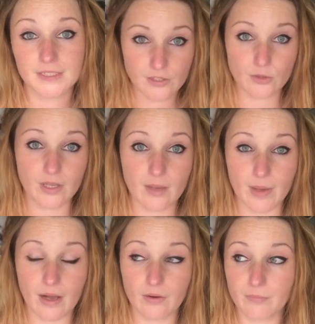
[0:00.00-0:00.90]
Talking
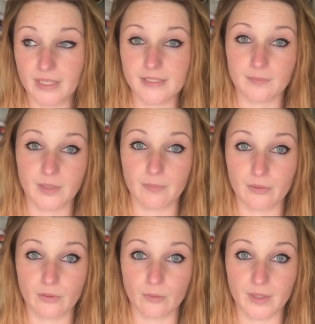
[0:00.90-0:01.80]
about meeting people
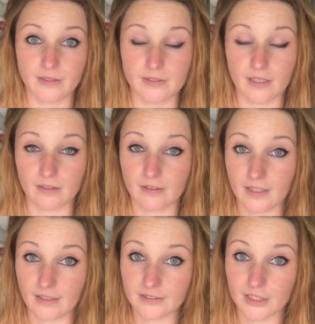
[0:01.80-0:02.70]
not being the dumb
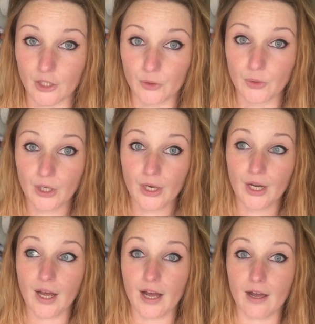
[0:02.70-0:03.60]
thing, so
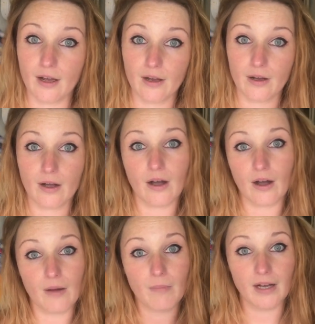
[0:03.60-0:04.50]
my